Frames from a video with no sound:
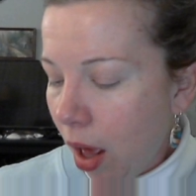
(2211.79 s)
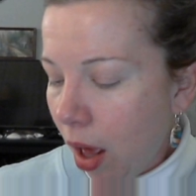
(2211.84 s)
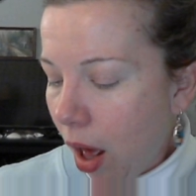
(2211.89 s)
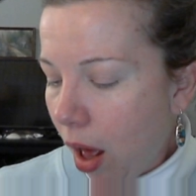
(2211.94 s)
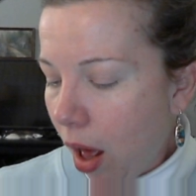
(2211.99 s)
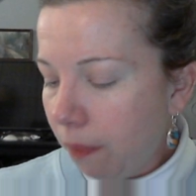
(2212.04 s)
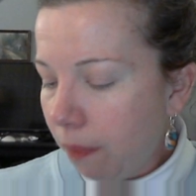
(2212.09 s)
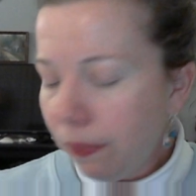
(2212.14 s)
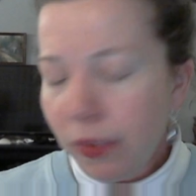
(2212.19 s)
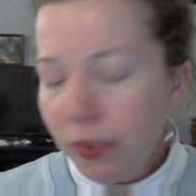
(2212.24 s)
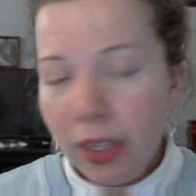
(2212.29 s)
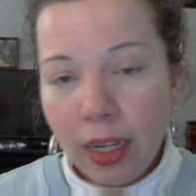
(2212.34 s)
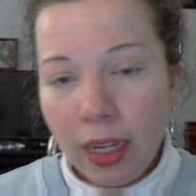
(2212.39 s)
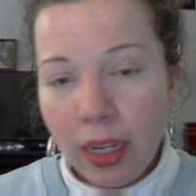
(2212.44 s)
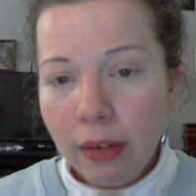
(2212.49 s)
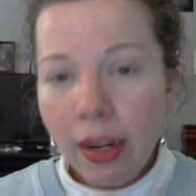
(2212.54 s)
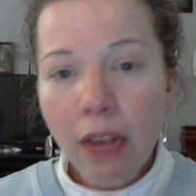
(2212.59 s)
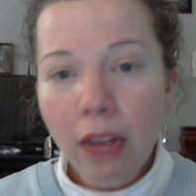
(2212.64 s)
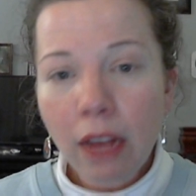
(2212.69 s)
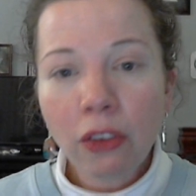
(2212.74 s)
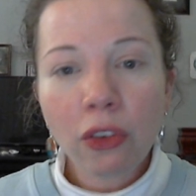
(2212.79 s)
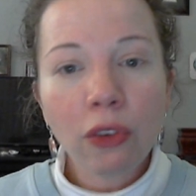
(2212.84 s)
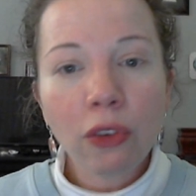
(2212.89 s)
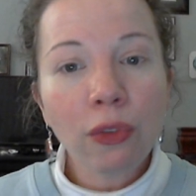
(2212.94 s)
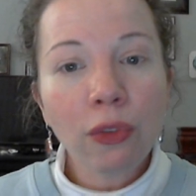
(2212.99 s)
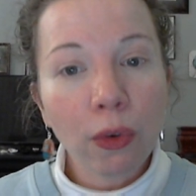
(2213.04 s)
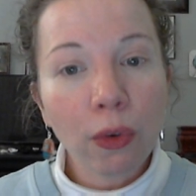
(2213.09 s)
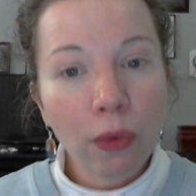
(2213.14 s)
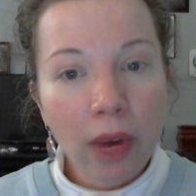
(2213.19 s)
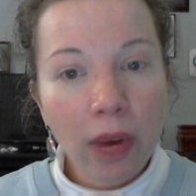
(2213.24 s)

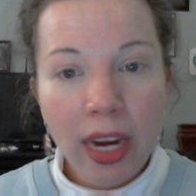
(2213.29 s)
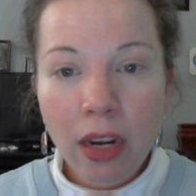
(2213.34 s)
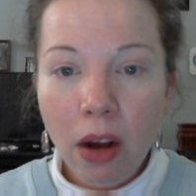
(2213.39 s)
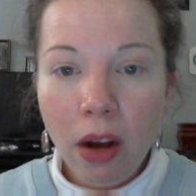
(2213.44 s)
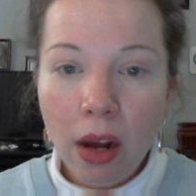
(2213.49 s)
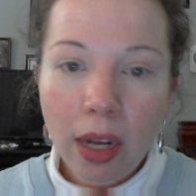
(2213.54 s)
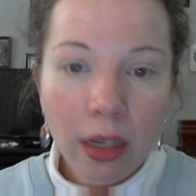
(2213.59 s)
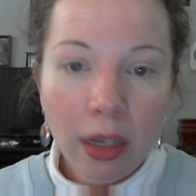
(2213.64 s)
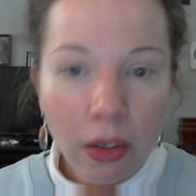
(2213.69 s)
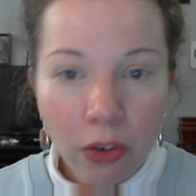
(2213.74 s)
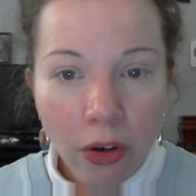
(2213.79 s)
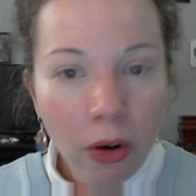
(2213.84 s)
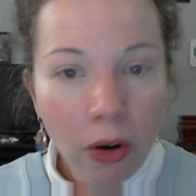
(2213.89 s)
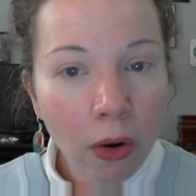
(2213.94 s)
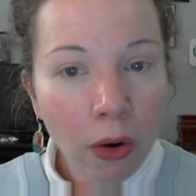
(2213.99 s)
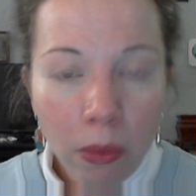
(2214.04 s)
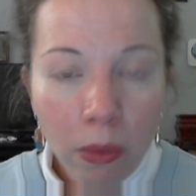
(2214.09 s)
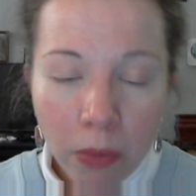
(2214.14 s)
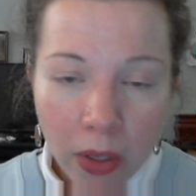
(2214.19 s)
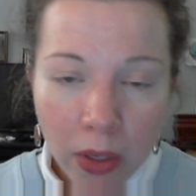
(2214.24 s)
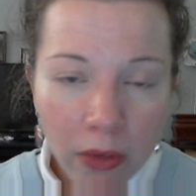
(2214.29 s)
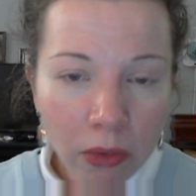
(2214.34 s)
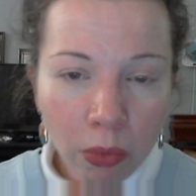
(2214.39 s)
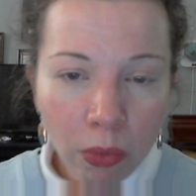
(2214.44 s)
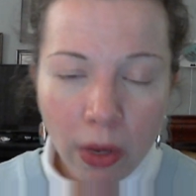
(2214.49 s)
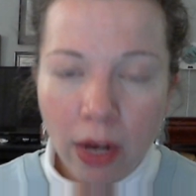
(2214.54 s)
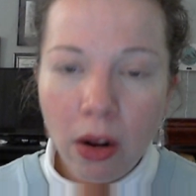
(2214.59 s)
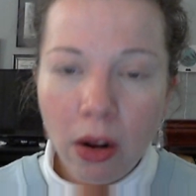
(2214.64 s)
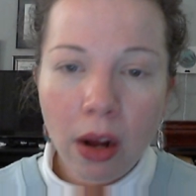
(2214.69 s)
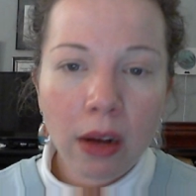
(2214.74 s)
radon in your home, because
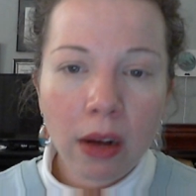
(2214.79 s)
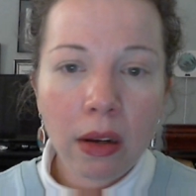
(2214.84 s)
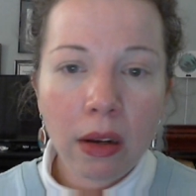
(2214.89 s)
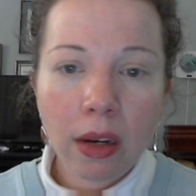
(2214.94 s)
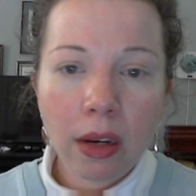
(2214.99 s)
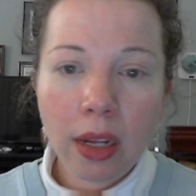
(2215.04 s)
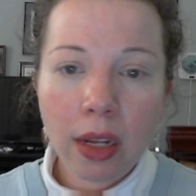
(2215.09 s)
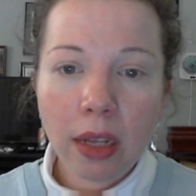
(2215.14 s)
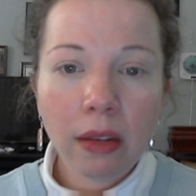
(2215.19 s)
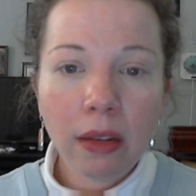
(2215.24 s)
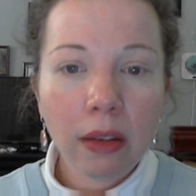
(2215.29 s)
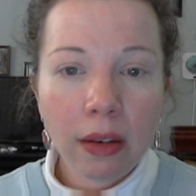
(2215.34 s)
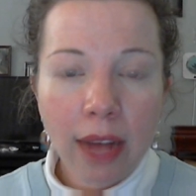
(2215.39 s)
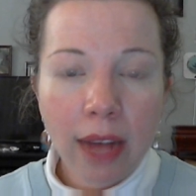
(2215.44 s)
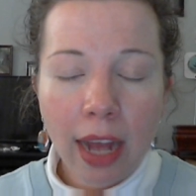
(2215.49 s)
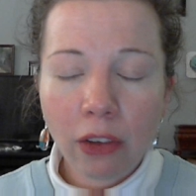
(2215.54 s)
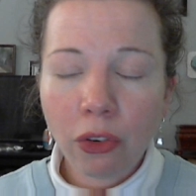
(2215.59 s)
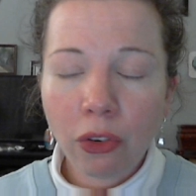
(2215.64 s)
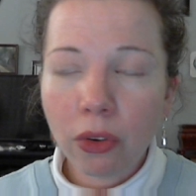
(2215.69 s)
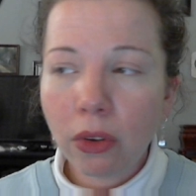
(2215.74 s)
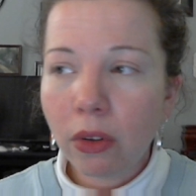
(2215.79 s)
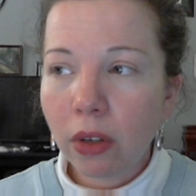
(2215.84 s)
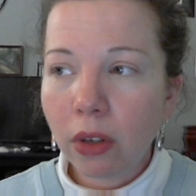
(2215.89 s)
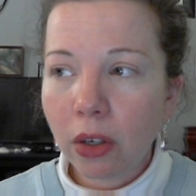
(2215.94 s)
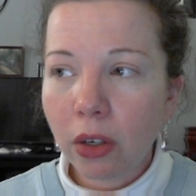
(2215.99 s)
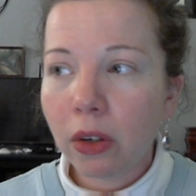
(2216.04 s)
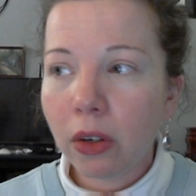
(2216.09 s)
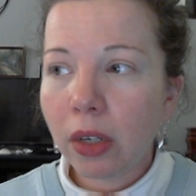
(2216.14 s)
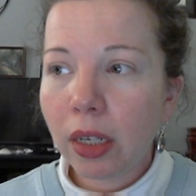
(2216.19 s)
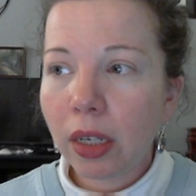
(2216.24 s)
radon is a natural
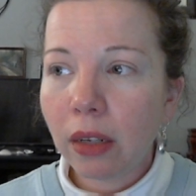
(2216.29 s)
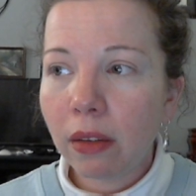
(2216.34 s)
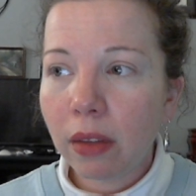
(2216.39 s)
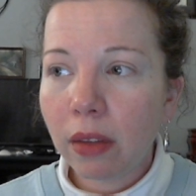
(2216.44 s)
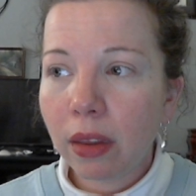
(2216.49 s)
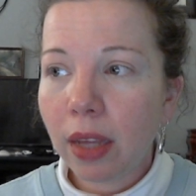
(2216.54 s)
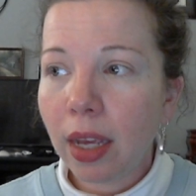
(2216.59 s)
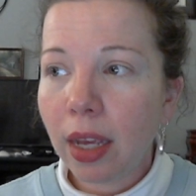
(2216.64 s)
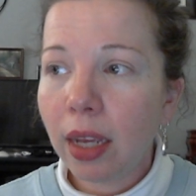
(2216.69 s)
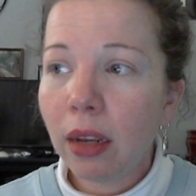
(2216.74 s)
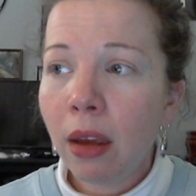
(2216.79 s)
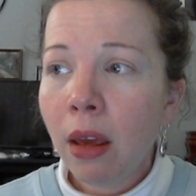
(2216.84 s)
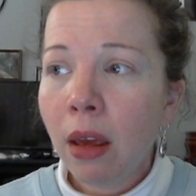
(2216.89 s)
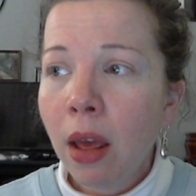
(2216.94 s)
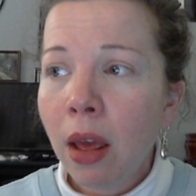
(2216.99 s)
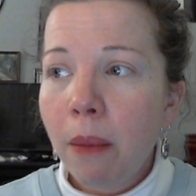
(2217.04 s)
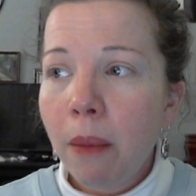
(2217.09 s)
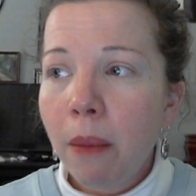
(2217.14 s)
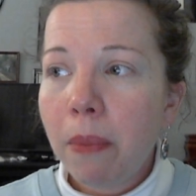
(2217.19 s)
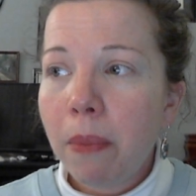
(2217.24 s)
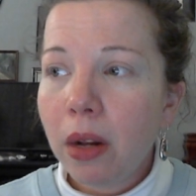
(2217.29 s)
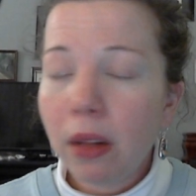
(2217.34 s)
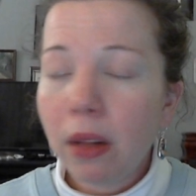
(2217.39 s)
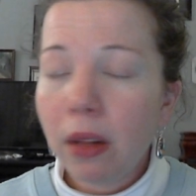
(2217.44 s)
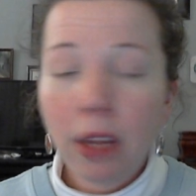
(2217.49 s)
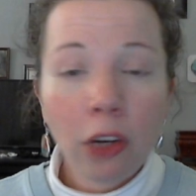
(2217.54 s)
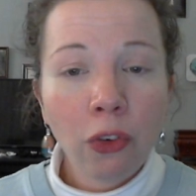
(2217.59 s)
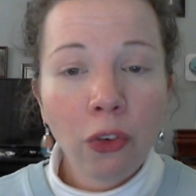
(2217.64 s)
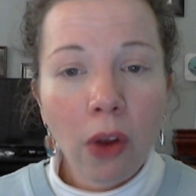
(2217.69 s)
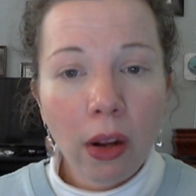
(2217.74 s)
occurring thing, but
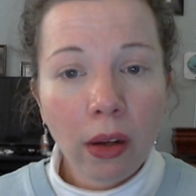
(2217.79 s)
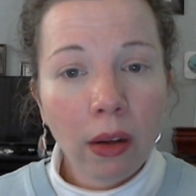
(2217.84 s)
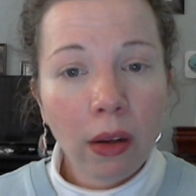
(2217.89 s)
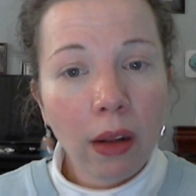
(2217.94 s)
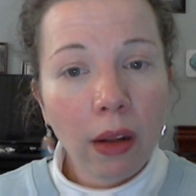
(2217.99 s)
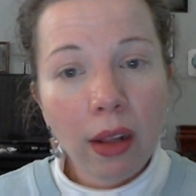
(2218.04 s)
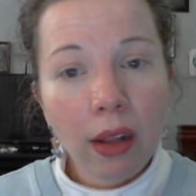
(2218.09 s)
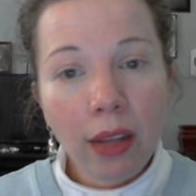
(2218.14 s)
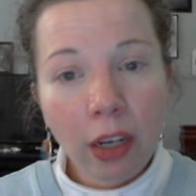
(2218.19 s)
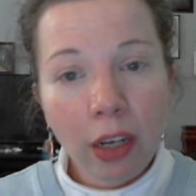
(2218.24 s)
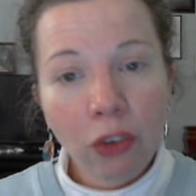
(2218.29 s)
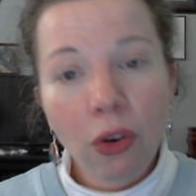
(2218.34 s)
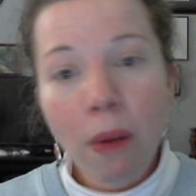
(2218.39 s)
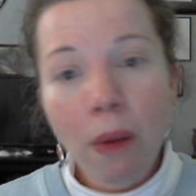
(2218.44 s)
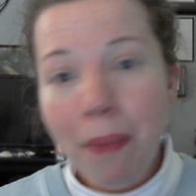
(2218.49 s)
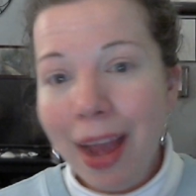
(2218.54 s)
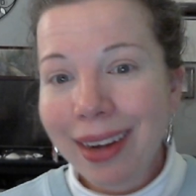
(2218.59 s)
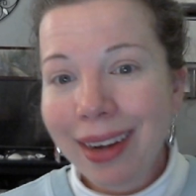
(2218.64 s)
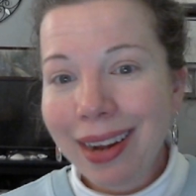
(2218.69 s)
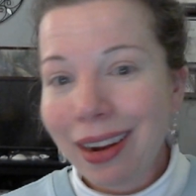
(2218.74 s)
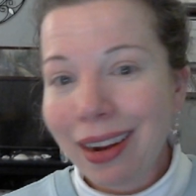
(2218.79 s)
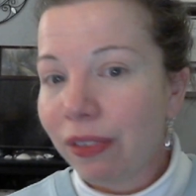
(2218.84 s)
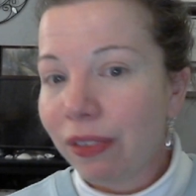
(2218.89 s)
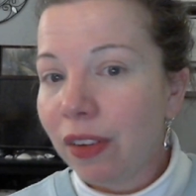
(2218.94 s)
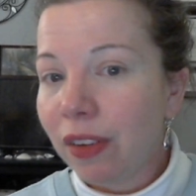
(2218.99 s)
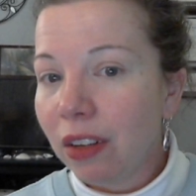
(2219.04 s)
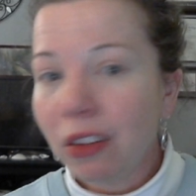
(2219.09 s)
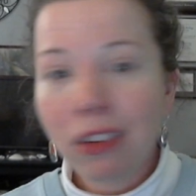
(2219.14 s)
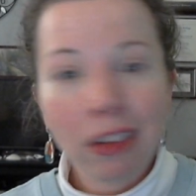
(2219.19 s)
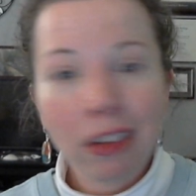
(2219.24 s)
electromagnetic
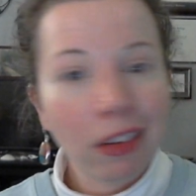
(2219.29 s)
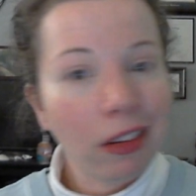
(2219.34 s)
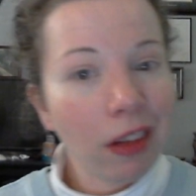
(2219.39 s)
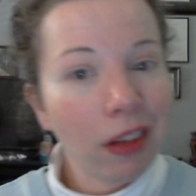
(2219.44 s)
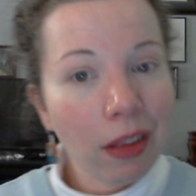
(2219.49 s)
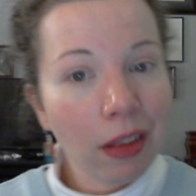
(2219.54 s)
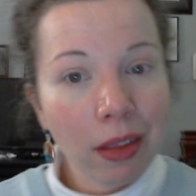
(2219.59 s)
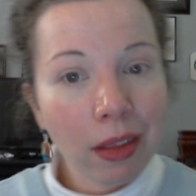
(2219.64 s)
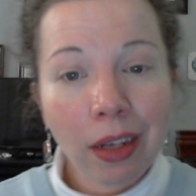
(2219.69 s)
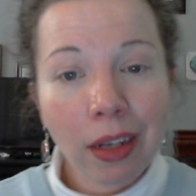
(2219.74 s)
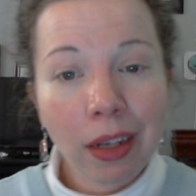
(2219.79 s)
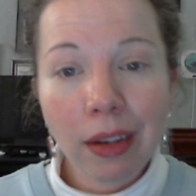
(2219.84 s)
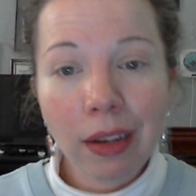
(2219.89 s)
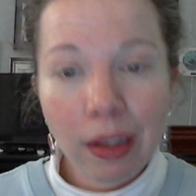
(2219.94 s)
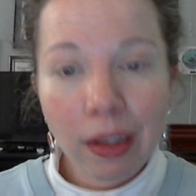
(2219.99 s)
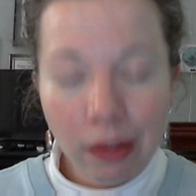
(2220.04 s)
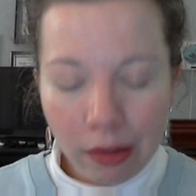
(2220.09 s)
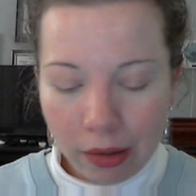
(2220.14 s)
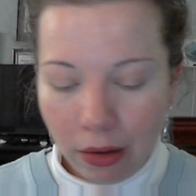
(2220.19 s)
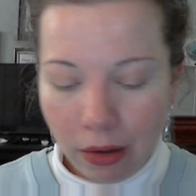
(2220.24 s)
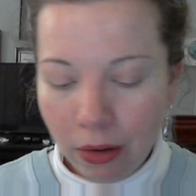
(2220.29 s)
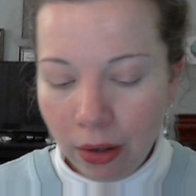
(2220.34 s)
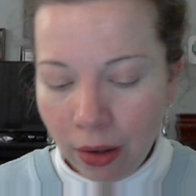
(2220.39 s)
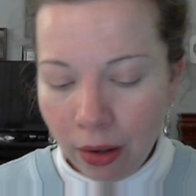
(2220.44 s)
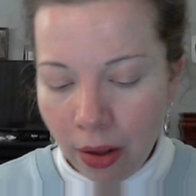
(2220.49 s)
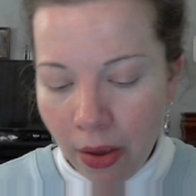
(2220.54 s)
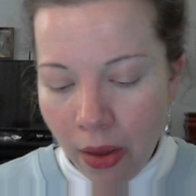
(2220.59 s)
fields is another thing to consider.